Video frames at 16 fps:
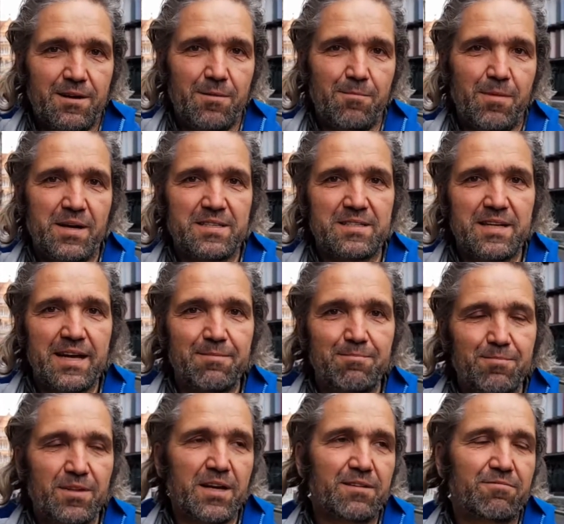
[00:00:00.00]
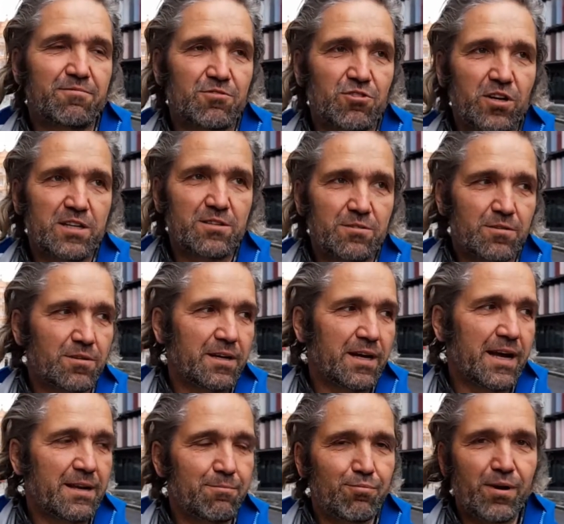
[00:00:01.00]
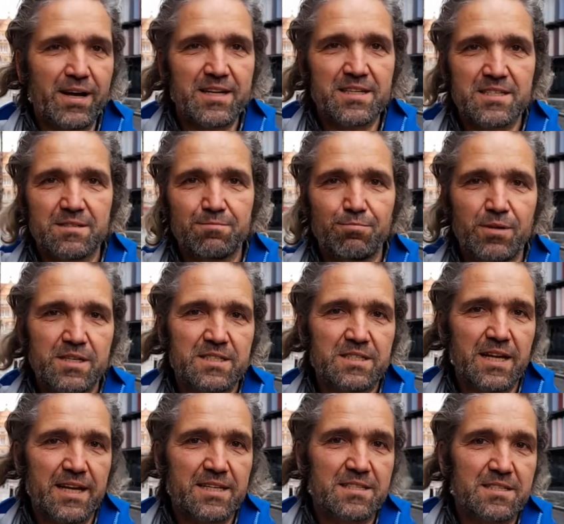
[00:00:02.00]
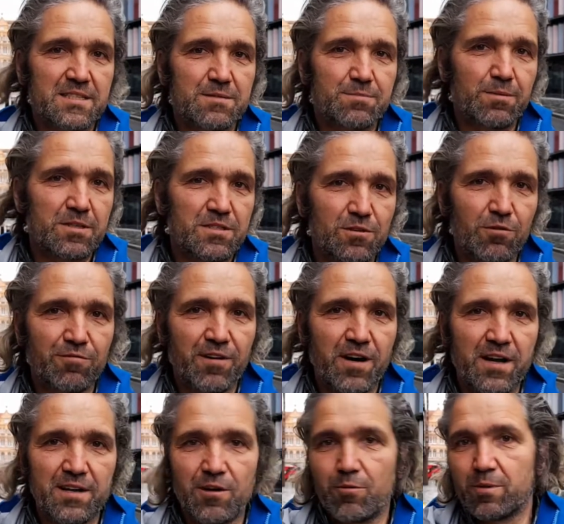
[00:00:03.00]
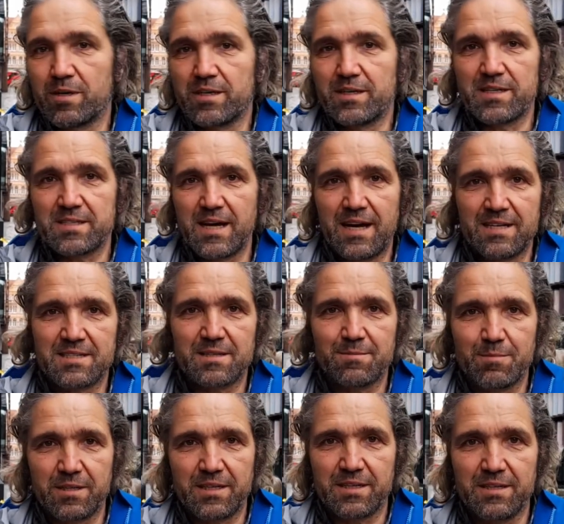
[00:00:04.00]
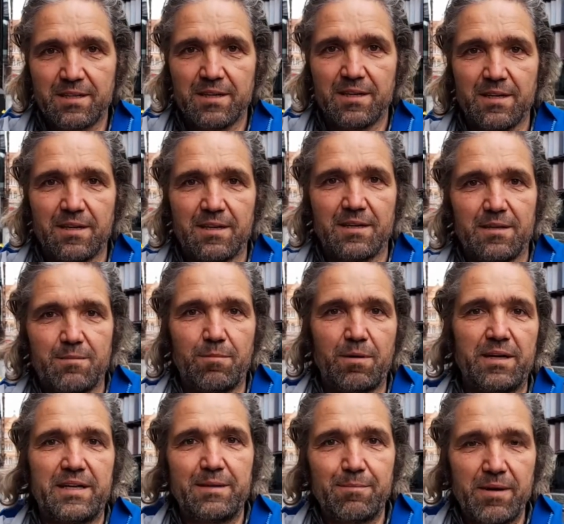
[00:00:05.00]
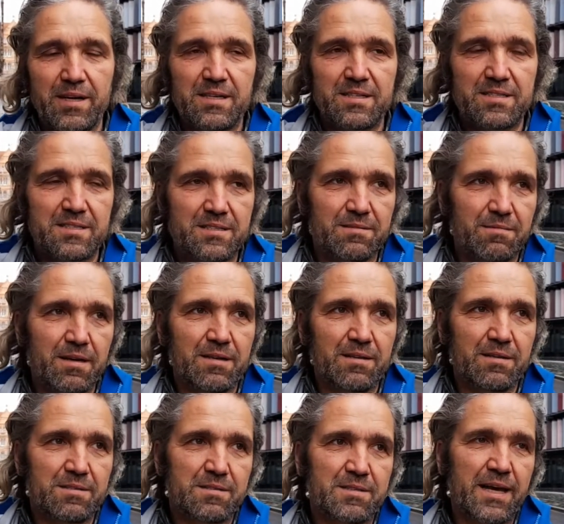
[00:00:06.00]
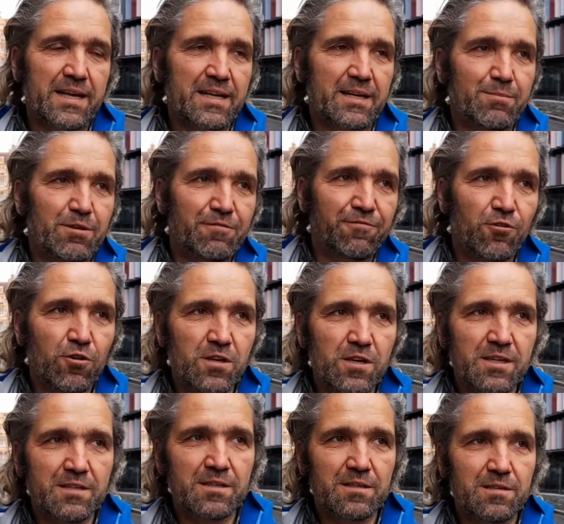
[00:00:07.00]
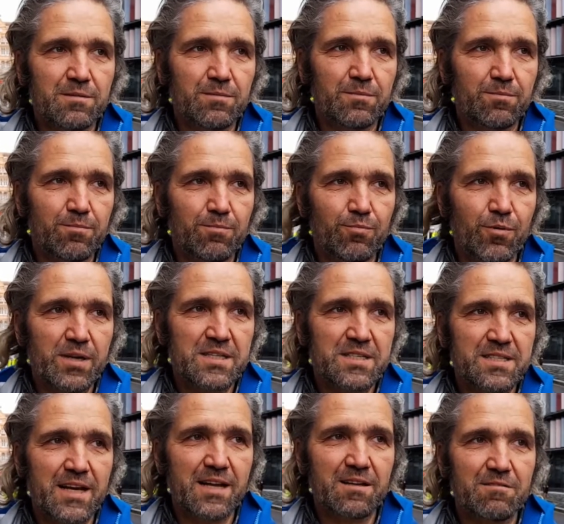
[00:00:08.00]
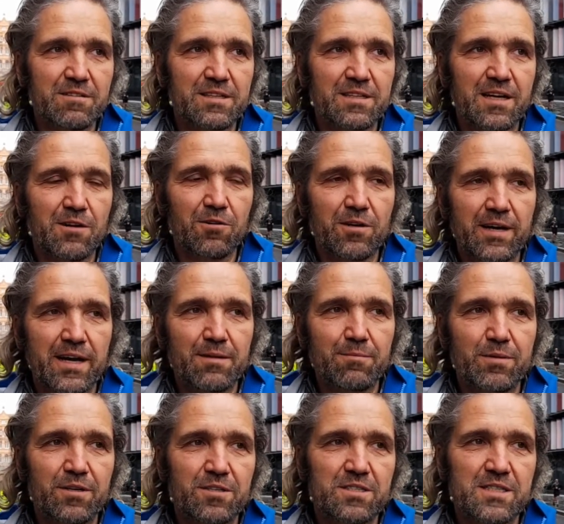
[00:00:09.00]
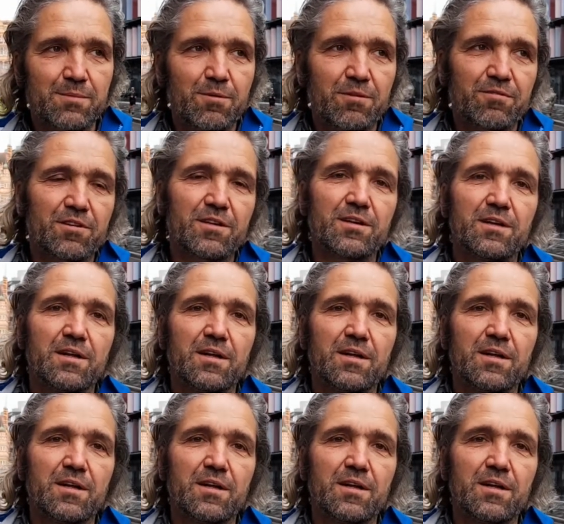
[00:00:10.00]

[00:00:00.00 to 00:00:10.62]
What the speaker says: hasn't happened. I've tried to gain press access, but so far nobody has answered my emails. It's getting a bit full in the press gallery now again, because some of the